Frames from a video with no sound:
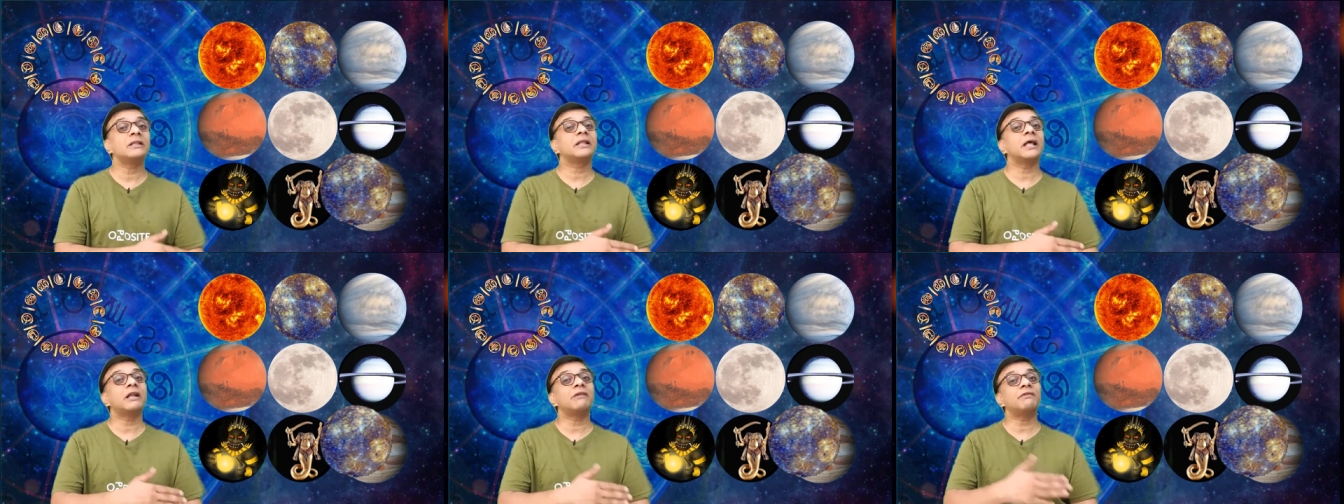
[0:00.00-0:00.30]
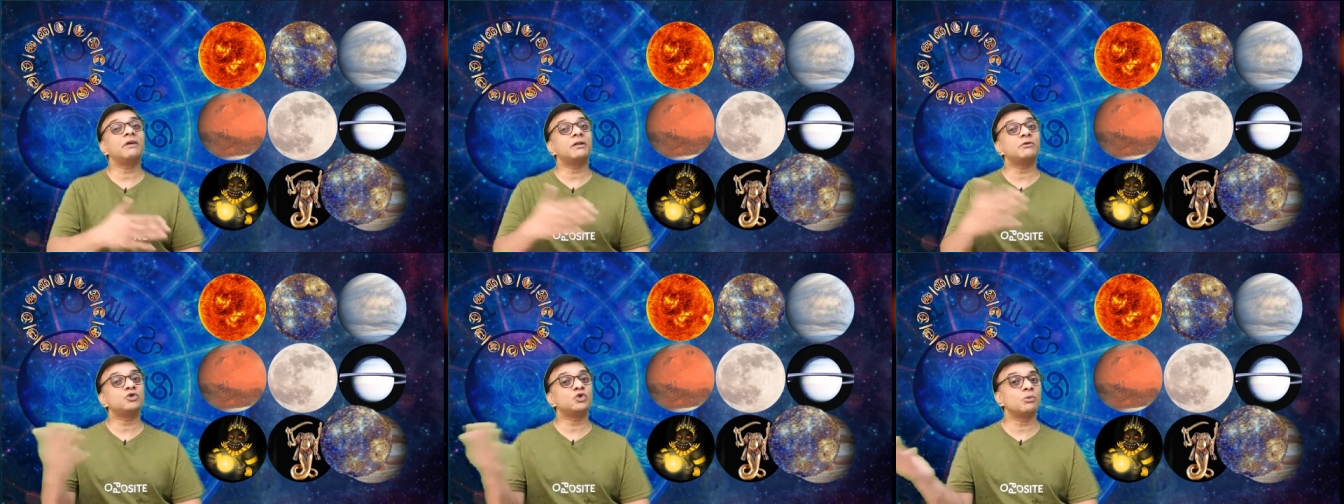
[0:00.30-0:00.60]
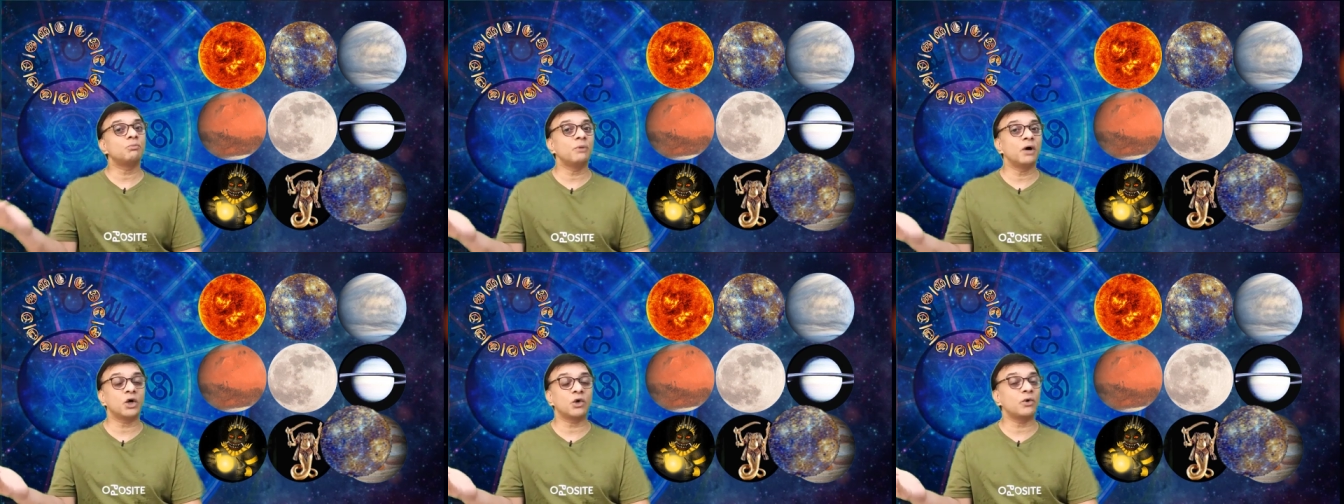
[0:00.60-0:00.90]
than when
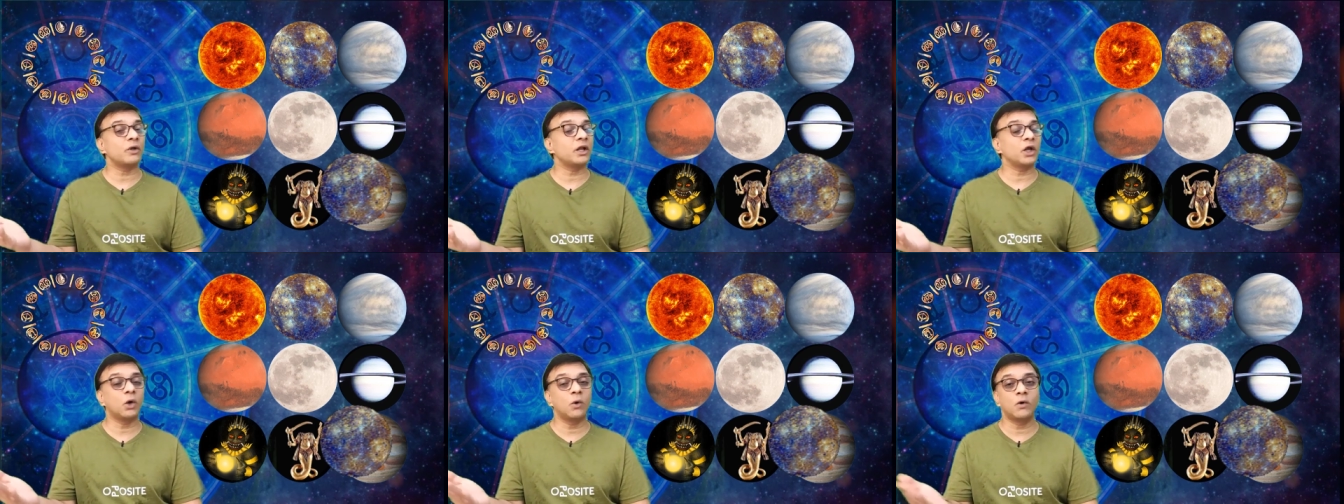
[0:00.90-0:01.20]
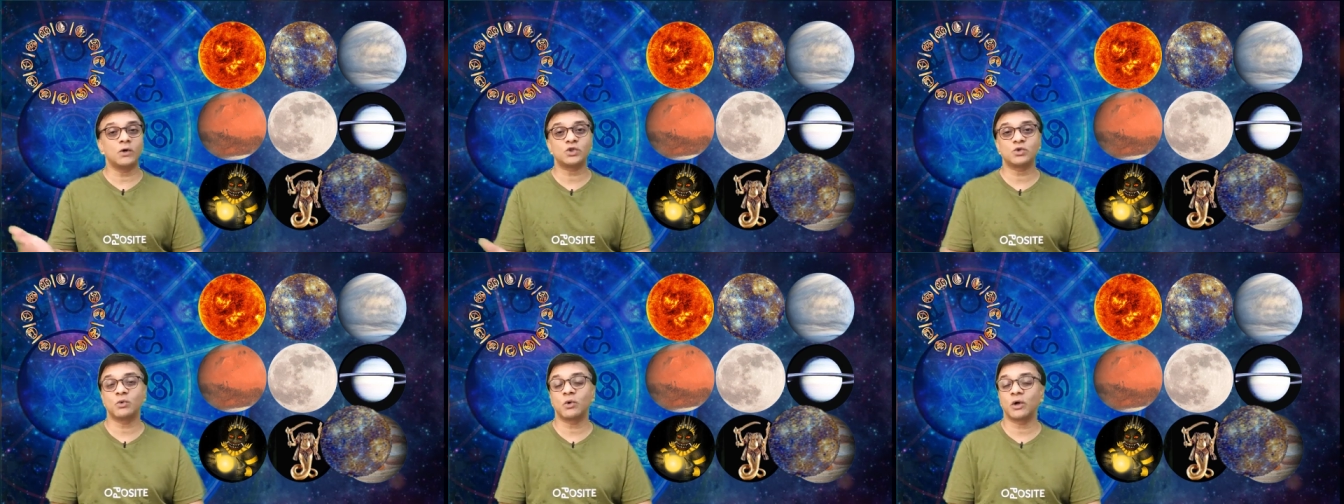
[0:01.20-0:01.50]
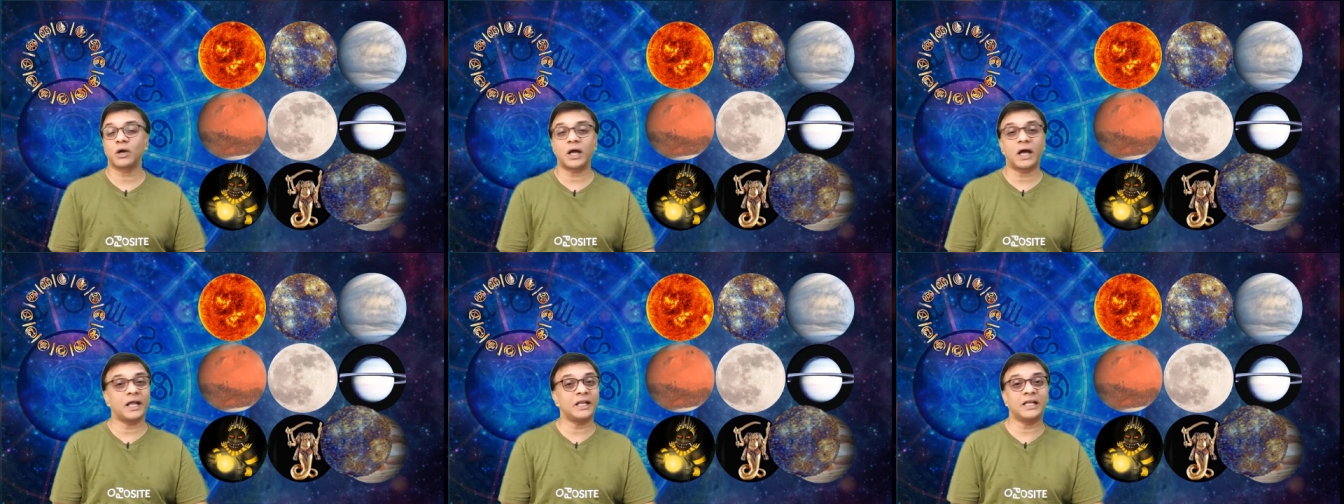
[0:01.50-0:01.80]
Mercury goes
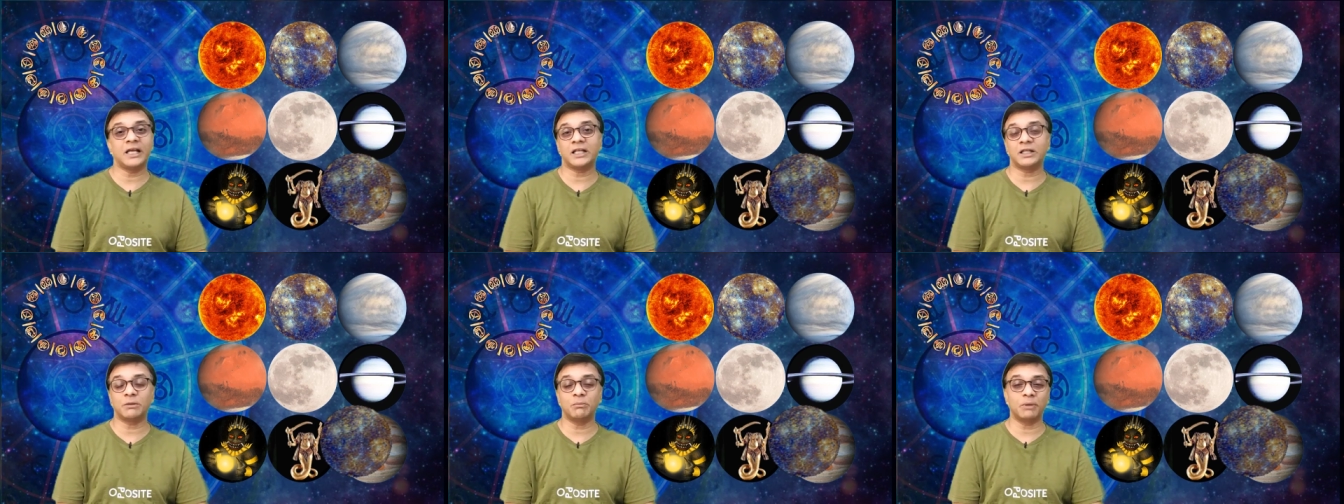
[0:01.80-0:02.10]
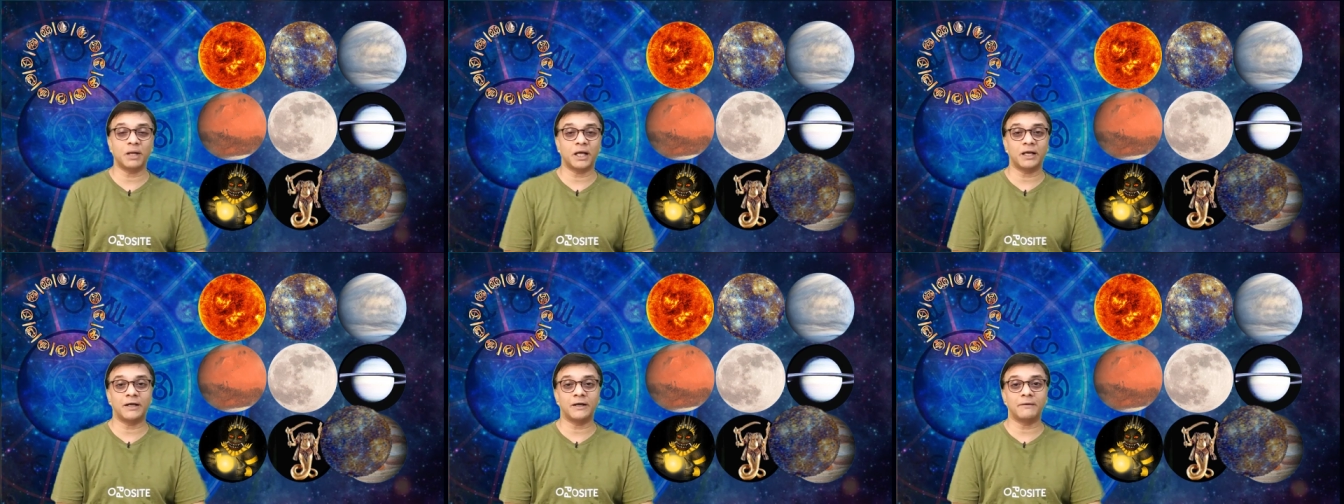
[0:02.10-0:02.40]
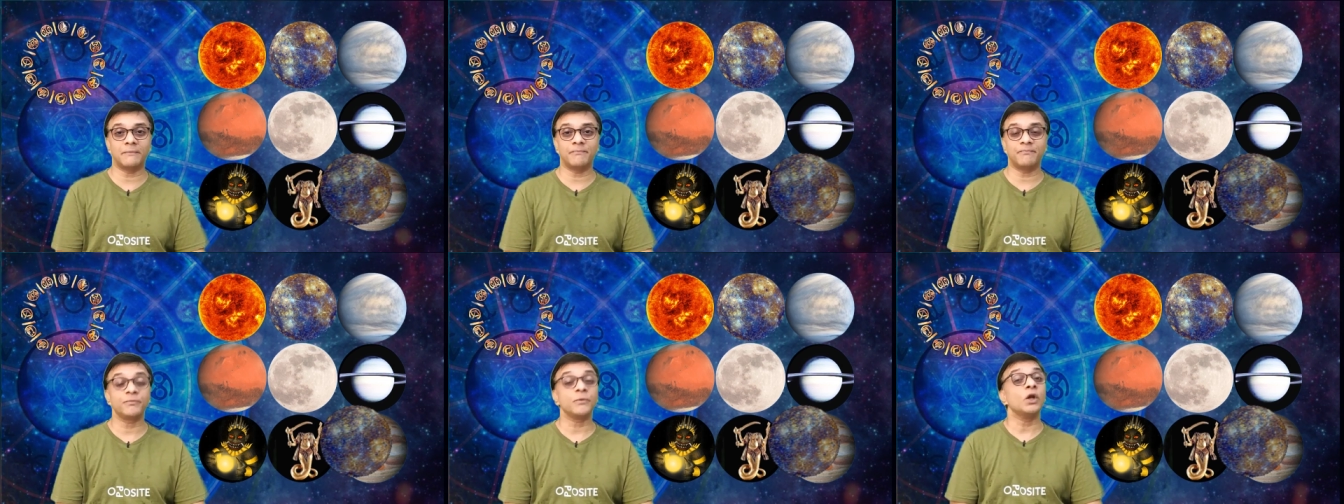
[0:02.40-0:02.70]
over any other
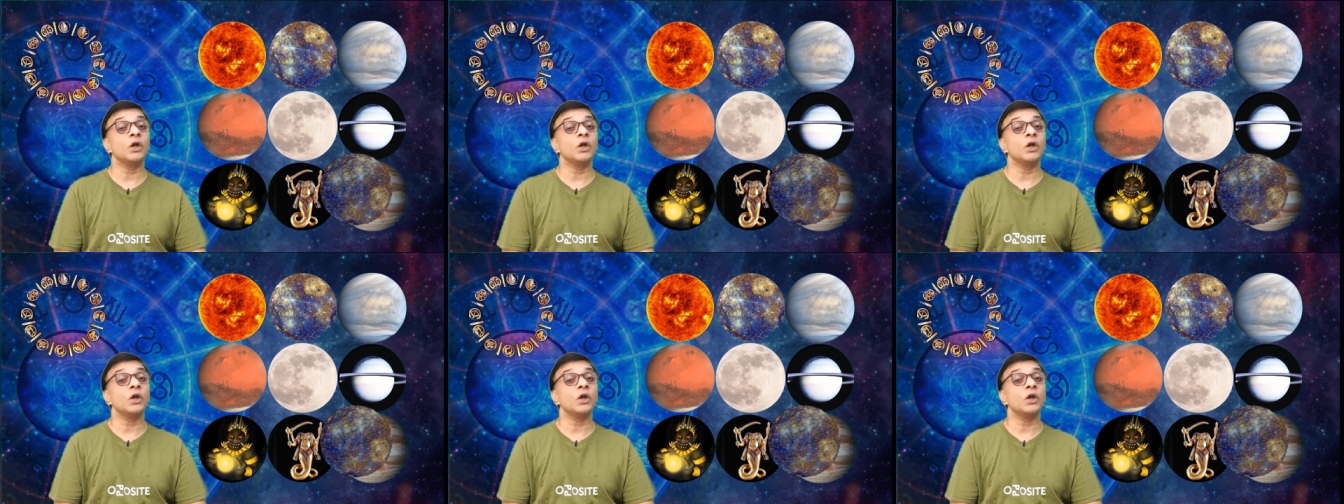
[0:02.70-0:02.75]
planet.